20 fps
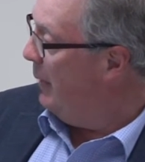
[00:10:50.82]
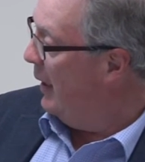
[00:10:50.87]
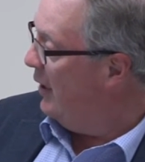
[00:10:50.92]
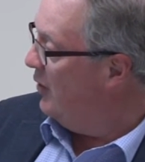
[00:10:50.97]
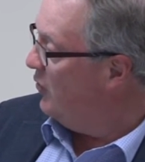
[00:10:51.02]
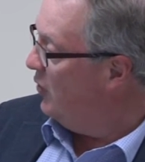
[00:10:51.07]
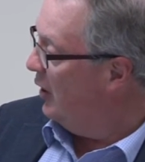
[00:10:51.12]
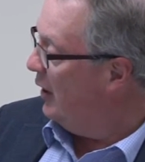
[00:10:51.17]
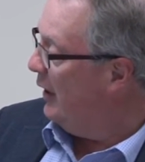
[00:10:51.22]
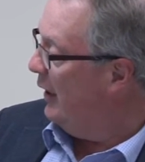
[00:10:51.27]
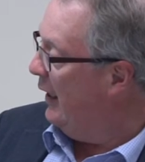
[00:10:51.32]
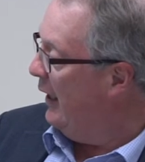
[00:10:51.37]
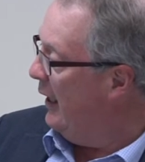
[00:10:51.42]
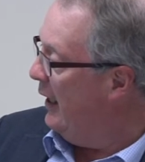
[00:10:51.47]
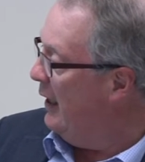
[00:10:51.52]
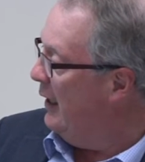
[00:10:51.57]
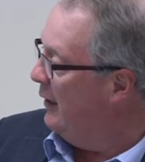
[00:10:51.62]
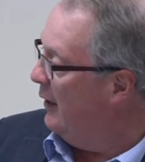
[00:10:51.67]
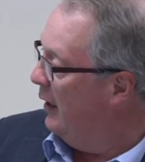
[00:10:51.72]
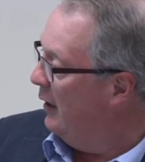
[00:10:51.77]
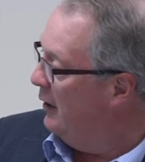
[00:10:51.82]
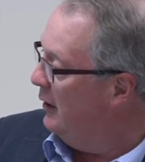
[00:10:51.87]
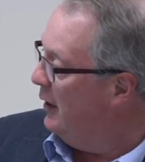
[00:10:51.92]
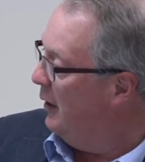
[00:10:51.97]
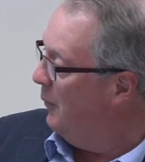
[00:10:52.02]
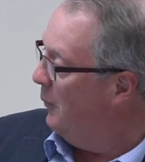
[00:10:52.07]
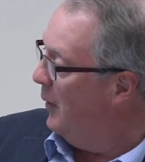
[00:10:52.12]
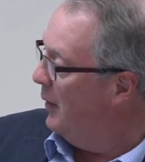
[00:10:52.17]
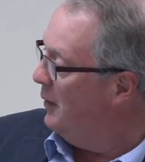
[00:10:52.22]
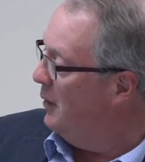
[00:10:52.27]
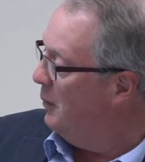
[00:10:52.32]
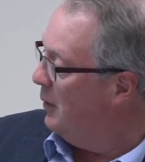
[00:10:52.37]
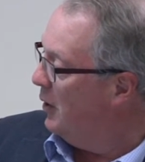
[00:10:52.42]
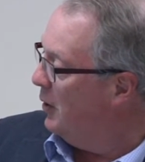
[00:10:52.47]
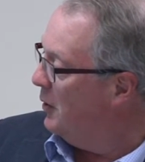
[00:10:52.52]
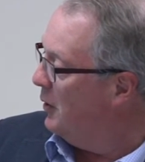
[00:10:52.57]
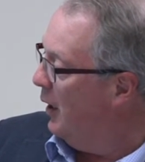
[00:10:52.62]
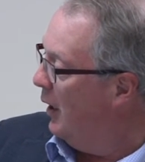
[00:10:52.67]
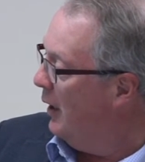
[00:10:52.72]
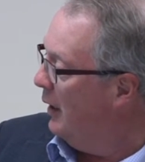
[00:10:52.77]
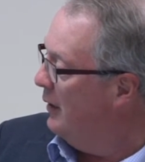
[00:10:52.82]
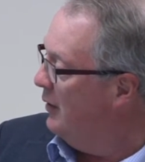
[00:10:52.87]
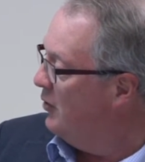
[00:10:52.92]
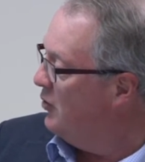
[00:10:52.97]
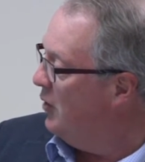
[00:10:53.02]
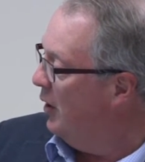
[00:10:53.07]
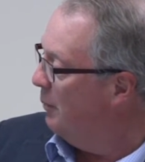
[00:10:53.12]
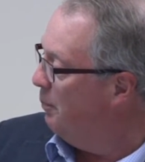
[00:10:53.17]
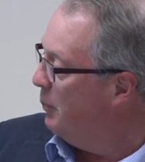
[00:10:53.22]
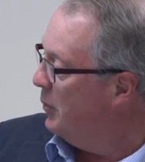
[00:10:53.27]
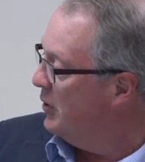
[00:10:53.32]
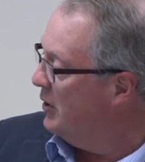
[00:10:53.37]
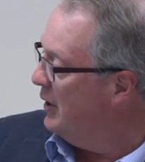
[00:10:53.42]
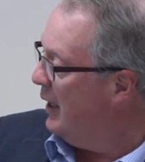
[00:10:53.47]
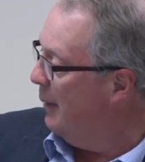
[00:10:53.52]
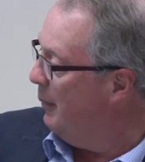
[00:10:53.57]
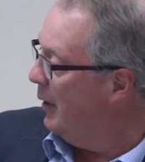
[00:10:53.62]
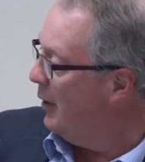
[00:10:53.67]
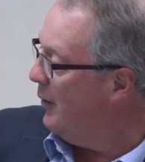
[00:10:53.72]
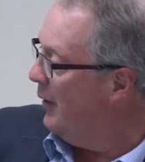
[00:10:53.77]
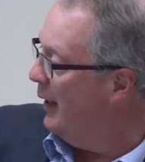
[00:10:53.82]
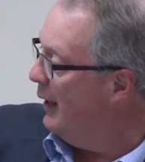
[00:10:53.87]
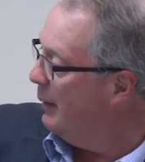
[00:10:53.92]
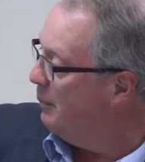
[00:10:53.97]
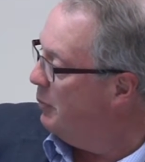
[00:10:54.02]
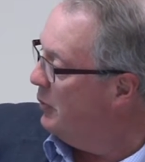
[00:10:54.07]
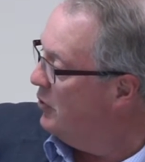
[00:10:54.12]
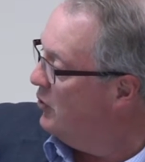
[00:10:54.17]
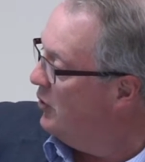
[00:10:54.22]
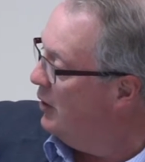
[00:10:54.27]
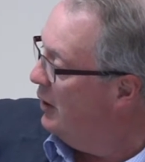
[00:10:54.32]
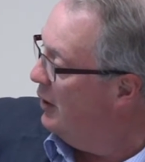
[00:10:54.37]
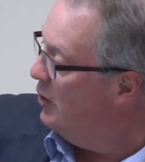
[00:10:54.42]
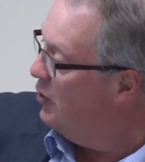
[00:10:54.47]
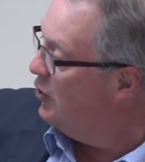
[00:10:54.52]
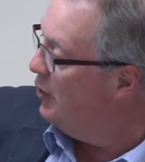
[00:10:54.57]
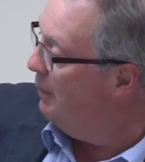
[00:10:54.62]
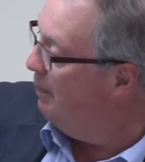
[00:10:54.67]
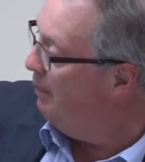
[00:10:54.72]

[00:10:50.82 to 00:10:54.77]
basically what you could call it is the Democratic percentage of